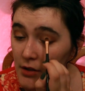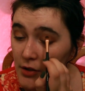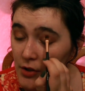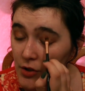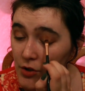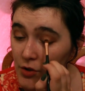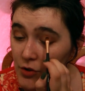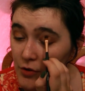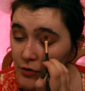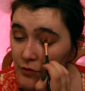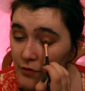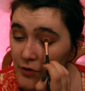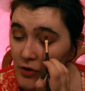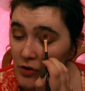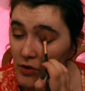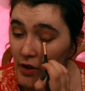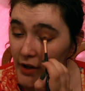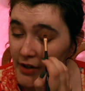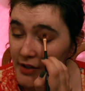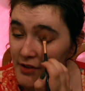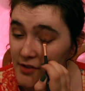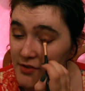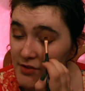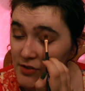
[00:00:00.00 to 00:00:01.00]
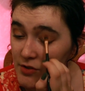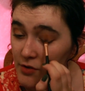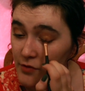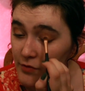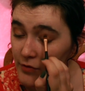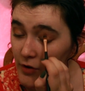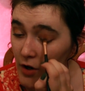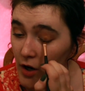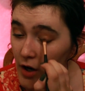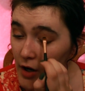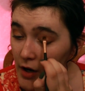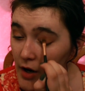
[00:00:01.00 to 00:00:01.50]
you've collected so
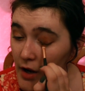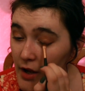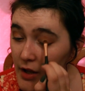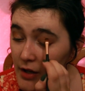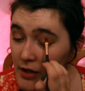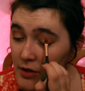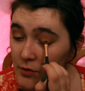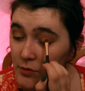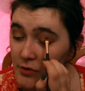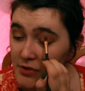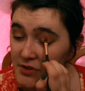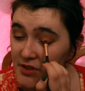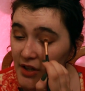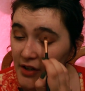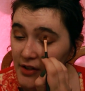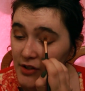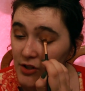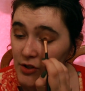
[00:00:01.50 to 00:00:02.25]
far, and it will tell